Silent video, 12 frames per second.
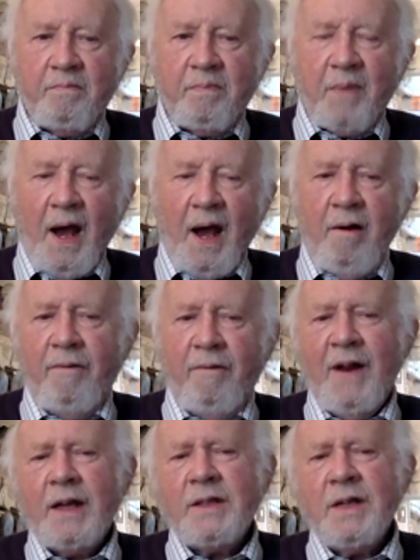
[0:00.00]
I
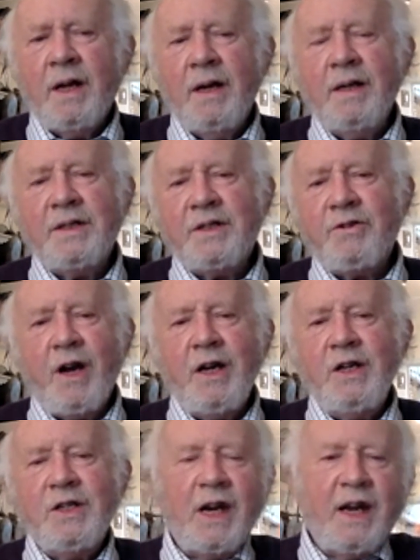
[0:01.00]
reflect on a
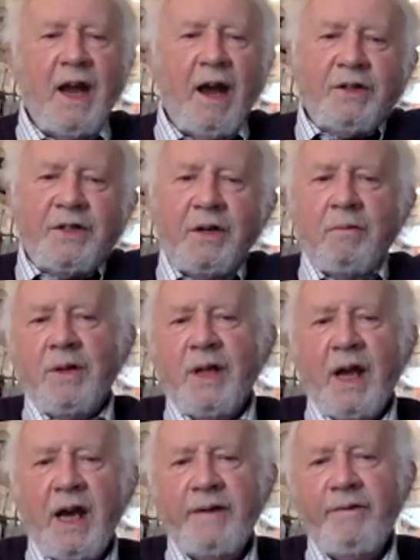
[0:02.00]
strange encounter with the
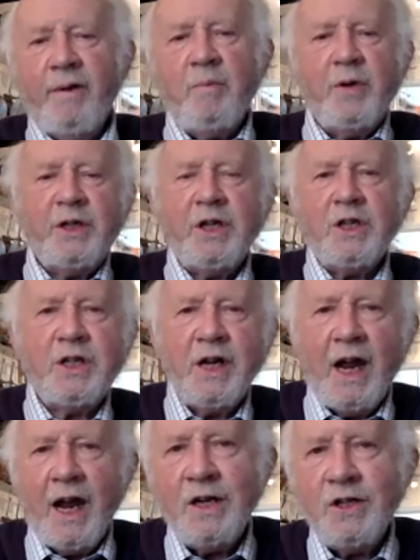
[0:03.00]
head of a British
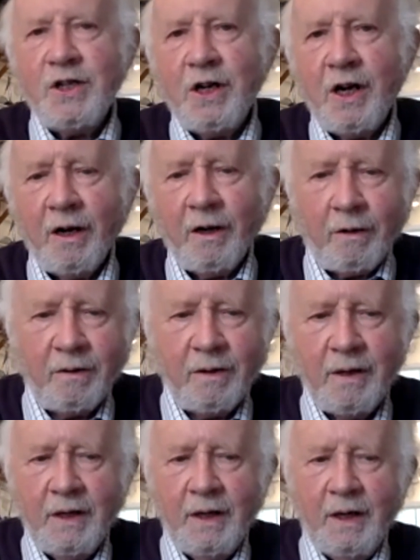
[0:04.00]
NGO.
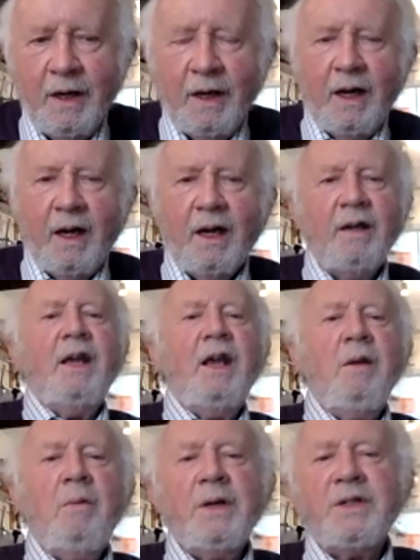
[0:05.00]

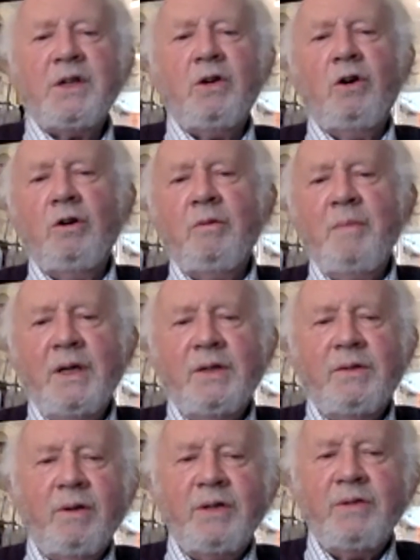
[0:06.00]
He once called me
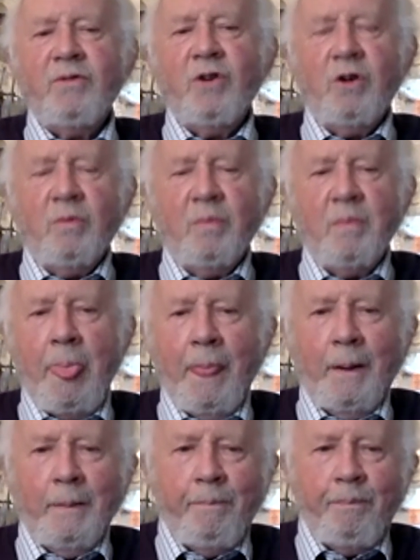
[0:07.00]
into his room,
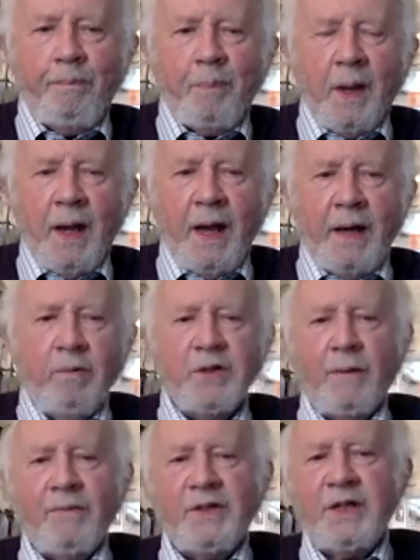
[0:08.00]
and he was
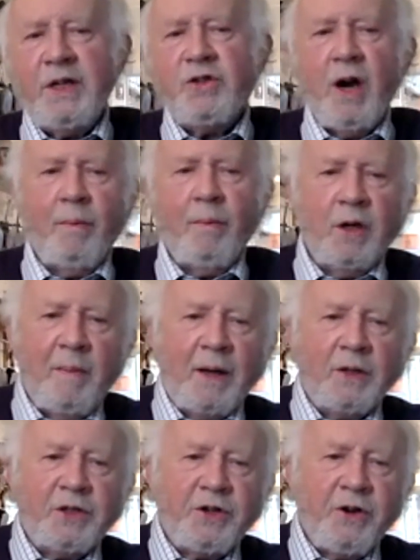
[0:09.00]
obviously troubled
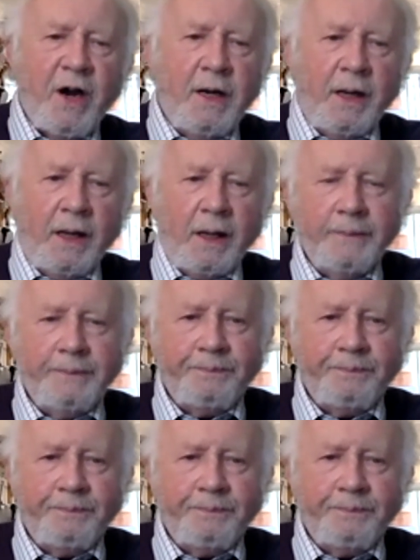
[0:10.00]
about training.